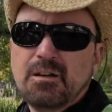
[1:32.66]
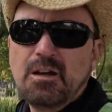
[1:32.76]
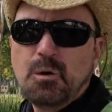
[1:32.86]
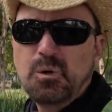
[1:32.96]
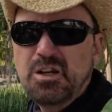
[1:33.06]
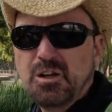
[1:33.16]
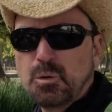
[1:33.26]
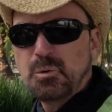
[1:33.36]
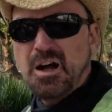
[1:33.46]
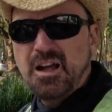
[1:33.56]
Now, when you
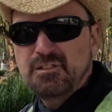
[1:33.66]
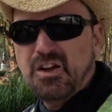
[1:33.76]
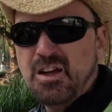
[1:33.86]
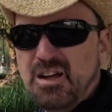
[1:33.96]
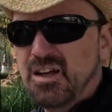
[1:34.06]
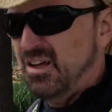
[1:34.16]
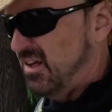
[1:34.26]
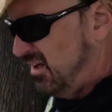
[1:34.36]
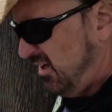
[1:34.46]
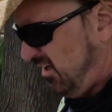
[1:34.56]
arrive
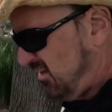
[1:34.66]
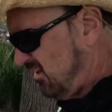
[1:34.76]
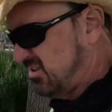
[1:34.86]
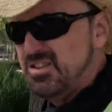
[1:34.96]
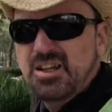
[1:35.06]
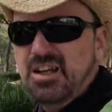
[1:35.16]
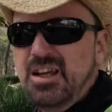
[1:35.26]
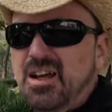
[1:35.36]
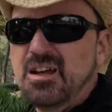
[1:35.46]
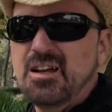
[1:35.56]
in the city,
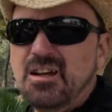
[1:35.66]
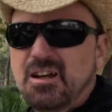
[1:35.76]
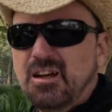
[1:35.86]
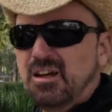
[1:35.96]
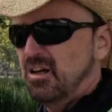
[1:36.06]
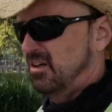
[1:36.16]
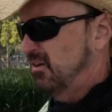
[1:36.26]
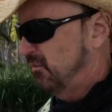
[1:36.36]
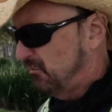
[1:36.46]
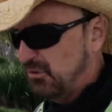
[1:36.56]

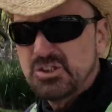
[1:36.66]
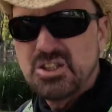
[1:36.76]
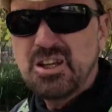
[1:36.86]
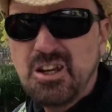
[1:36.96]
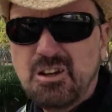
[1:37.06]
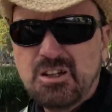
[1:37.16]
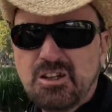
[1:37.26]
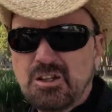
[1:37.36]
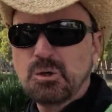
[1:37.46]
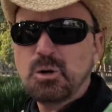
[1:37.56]
the first thing you can
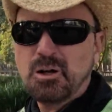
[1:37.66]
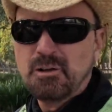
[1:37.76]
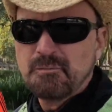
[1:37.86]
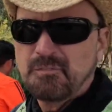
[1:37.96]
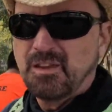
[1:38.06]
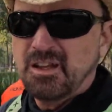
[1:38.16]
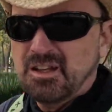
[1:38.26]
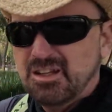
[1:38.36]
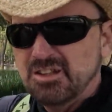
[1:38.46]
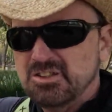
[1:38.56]
do
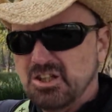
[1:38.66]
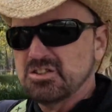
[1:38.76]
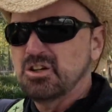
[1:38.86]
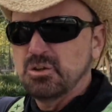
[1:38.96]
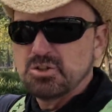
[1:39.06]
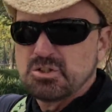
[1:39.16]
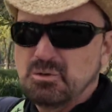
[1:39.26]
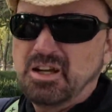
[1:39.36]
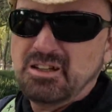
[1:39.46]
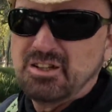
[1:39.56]
is just go
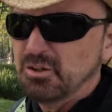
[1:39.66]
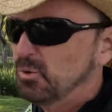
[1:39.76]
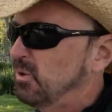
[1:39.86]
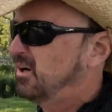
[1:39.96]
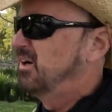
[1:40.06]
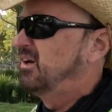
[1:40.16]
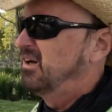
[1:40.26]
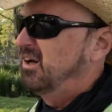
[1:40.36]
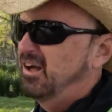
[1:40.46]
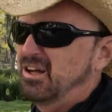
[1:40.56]
straight to
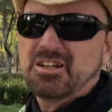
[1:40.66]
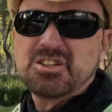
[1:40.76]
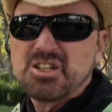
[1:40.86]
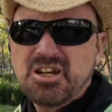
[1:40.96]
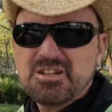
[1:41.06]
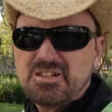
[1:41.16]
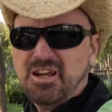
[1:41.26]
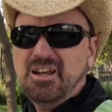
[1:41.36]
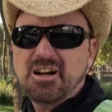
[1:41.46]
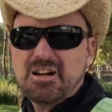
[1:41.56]
an exchange
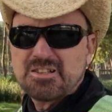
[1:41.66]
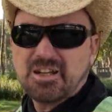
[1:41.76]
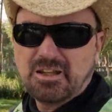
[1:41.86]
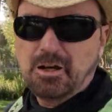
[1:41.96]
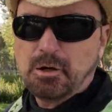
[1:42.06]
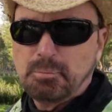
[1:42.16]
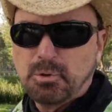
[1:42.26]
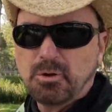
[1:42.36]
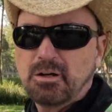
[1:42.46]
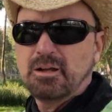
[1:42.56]
kiosk at the
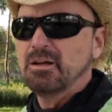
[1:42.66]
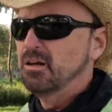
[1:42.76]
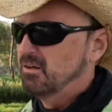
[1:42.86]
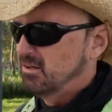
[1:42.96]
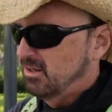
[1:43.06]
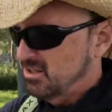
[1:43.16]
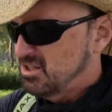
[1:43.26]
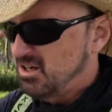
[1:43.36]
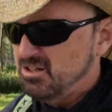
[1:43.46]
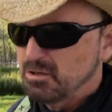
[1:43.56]
airport,
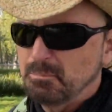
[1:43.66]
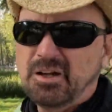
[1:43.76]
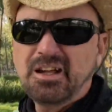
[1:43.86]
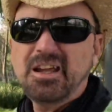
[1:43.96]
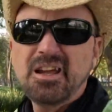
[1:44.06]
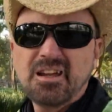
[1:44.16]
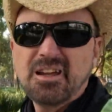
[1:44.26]
exchange your money,